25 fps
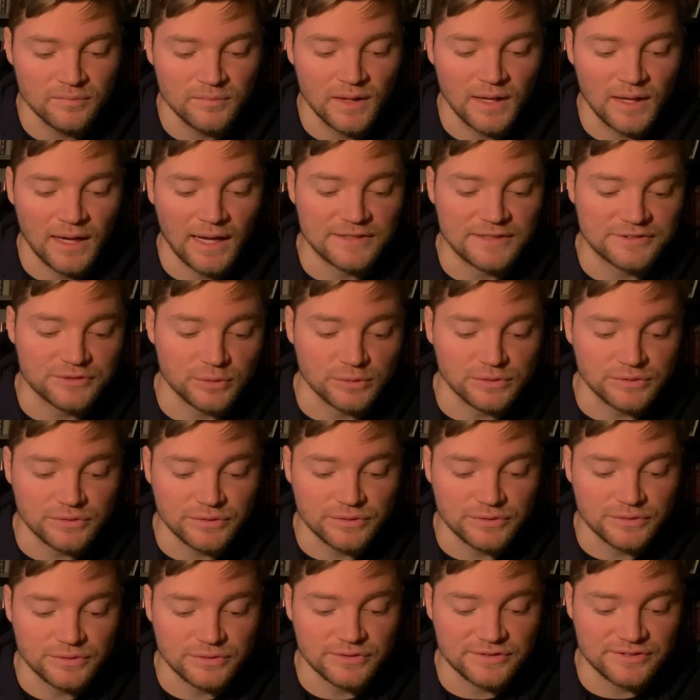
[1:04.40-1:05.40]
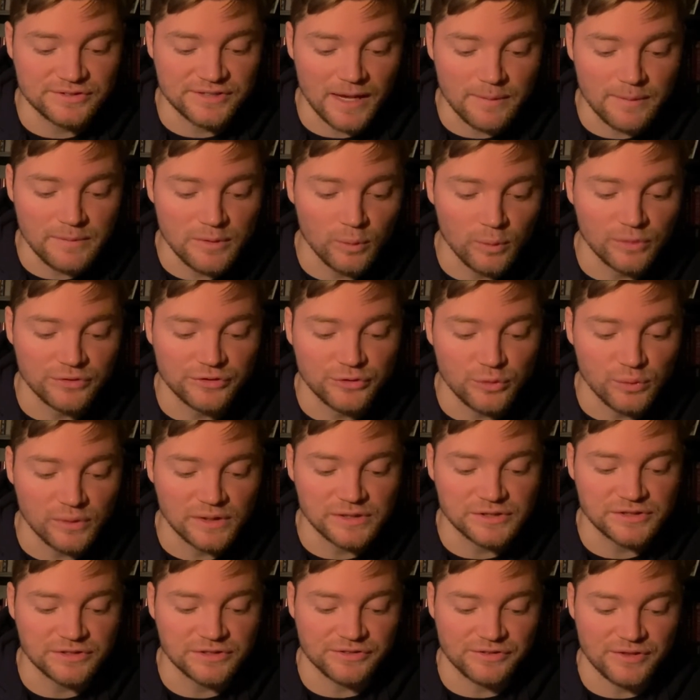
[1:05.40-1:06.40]
And so Samuel was doing
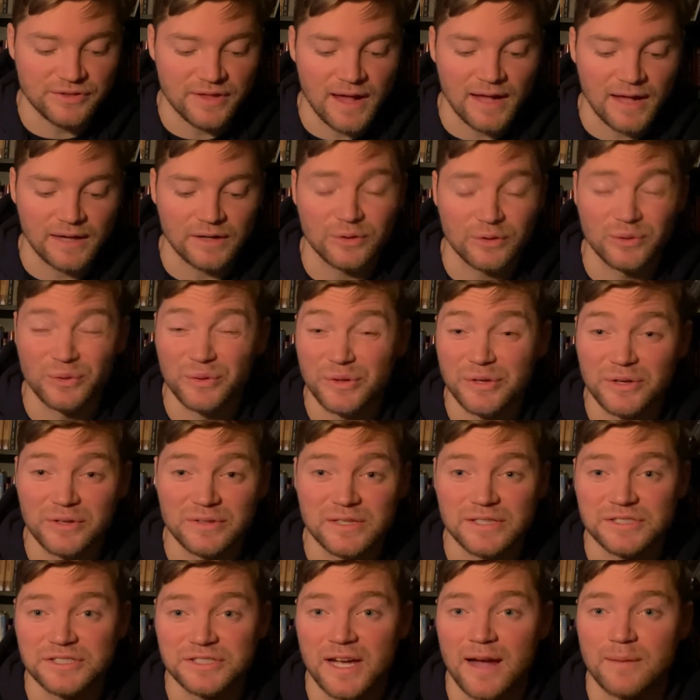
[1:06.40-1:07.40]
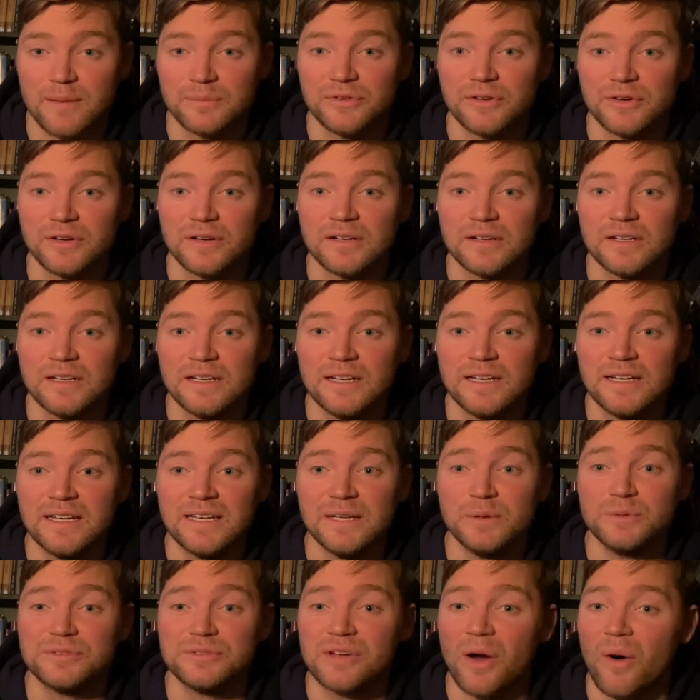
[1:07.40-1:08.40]
just that earlier in the chapter. He
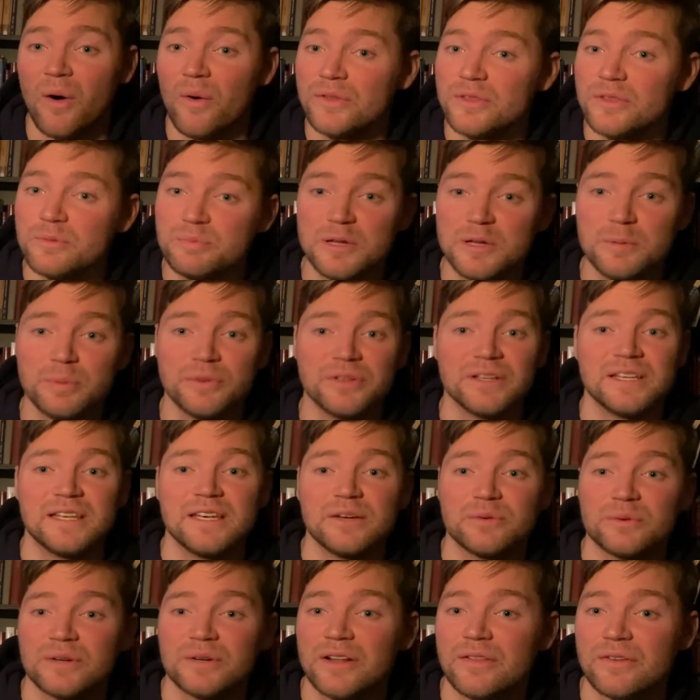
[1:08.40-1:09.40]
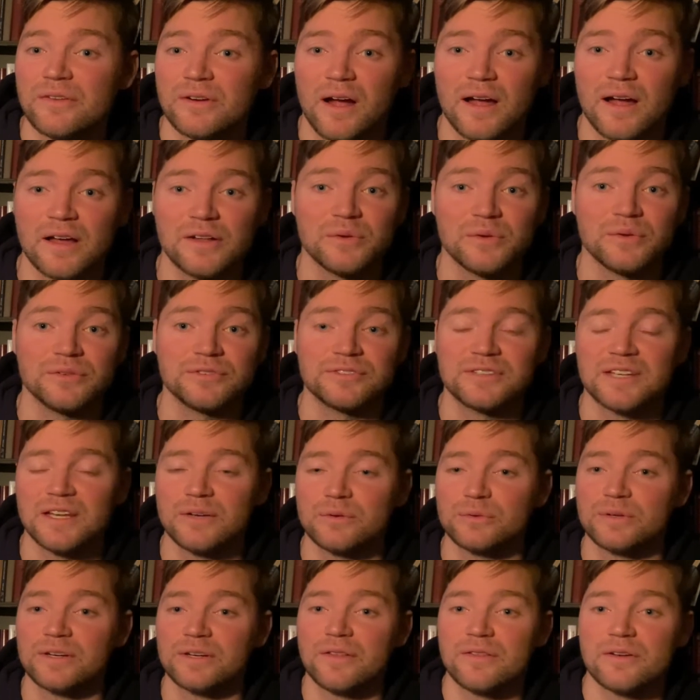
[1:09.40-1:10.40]
was calling the people to get rid of their idols, get
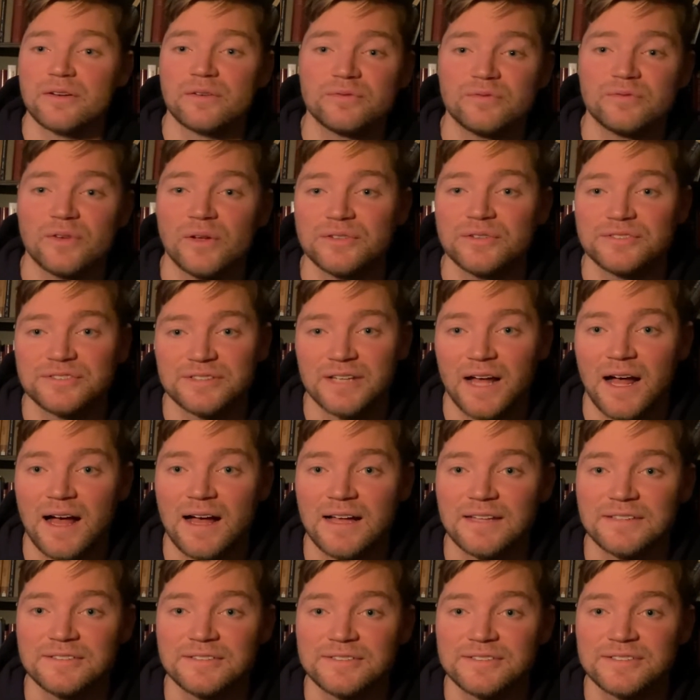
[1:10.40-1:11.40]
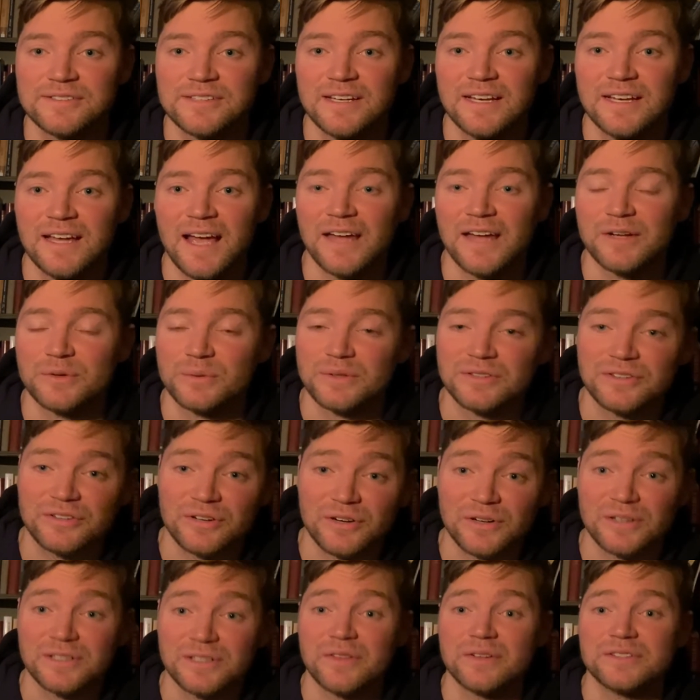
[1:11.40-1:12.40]
rid of their false gods, and to
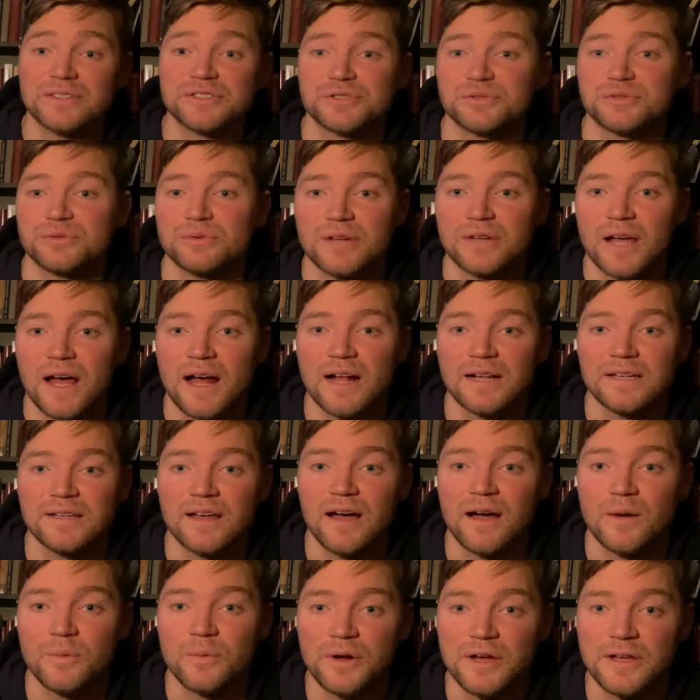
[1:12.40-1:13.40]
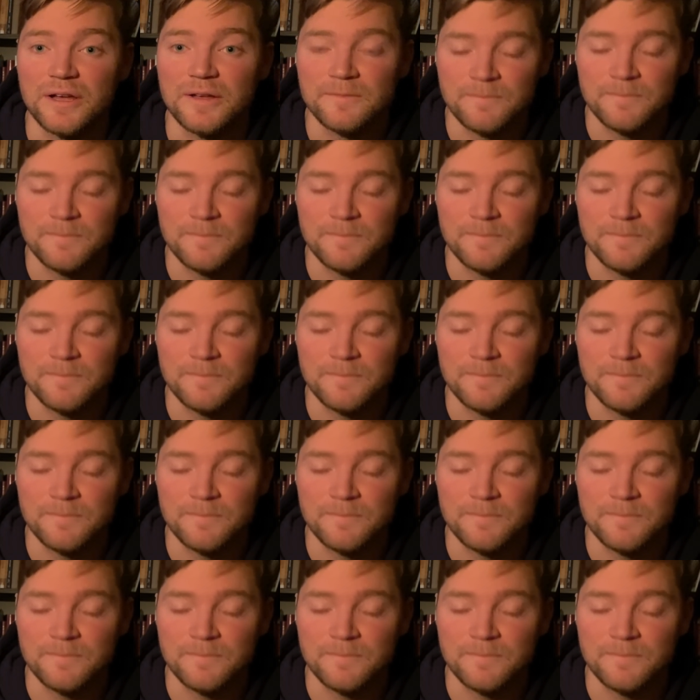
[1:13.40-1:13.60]
return to the true God, Yahweh.